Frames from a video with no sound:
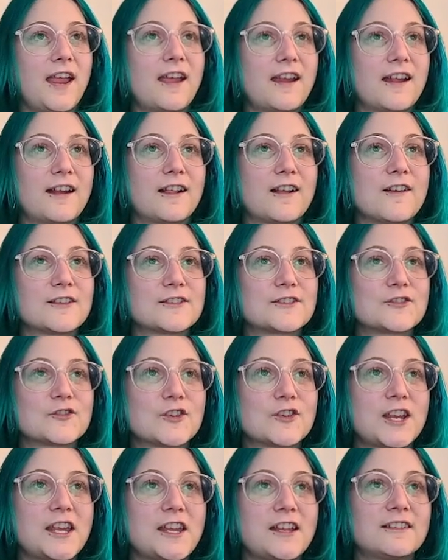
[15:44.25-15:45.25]
I gotta
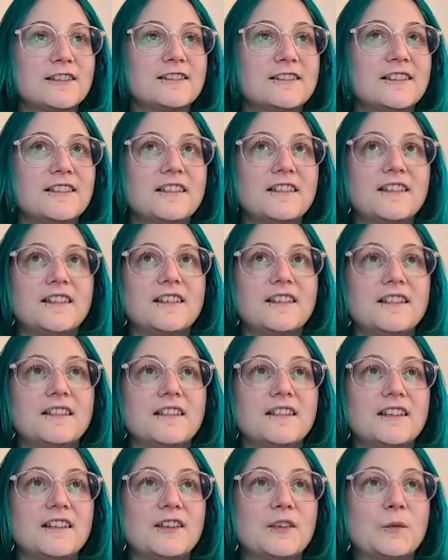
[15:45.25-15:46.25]
concentrate
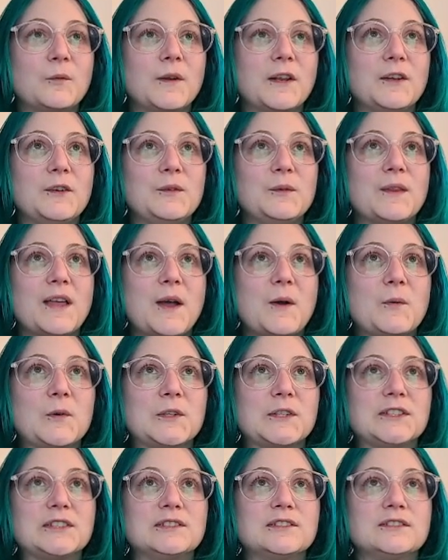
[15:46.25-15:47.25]
when I do that
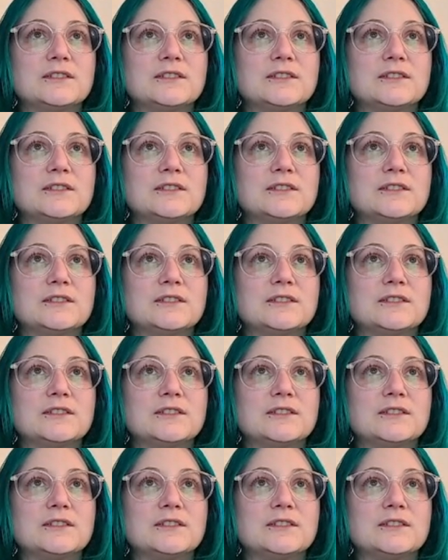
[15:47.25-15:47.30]
one,